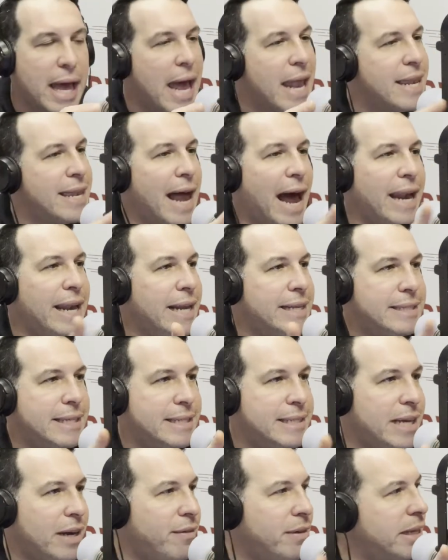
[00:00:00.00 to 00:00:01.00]
not
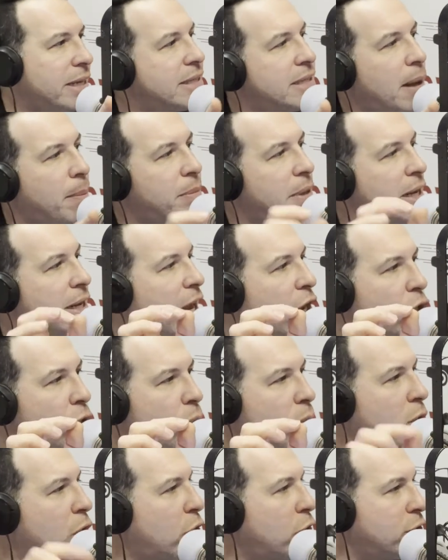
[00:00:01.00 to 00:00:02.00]
necessarily something that
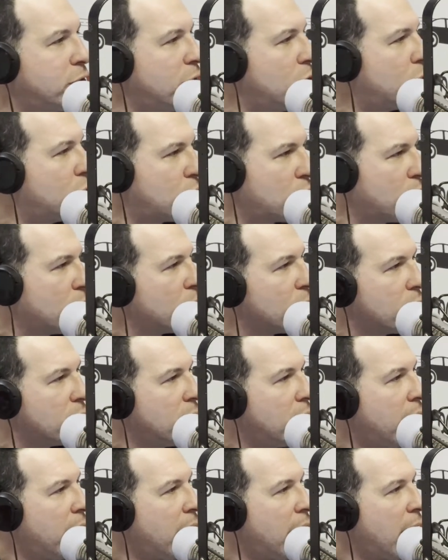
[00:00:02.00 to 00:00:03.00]
you learned in
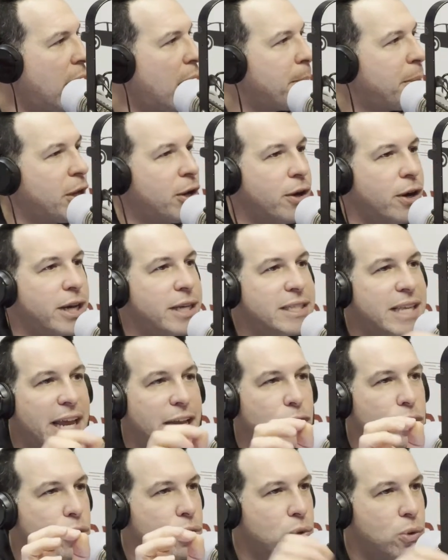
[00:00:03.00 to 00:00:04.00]
school, because
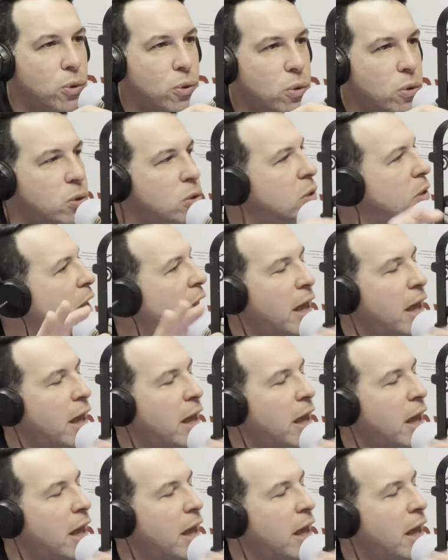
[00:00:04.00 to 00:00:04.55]
in school,